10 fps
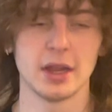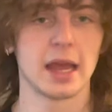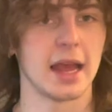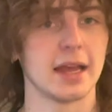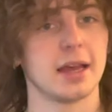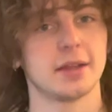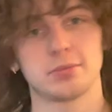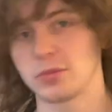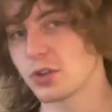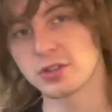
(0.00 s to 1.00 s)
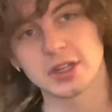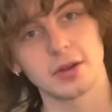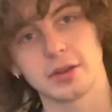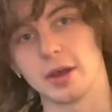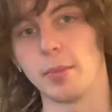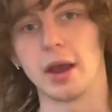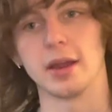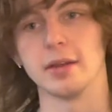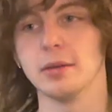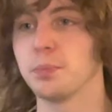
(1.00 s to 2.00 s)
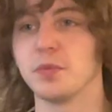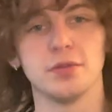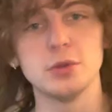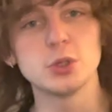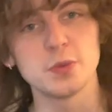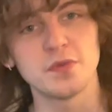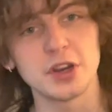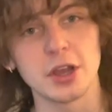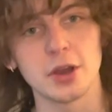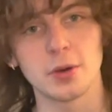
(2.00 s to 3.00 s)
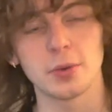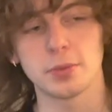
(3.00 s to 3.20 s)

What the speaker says: And it turns out that my YouTube video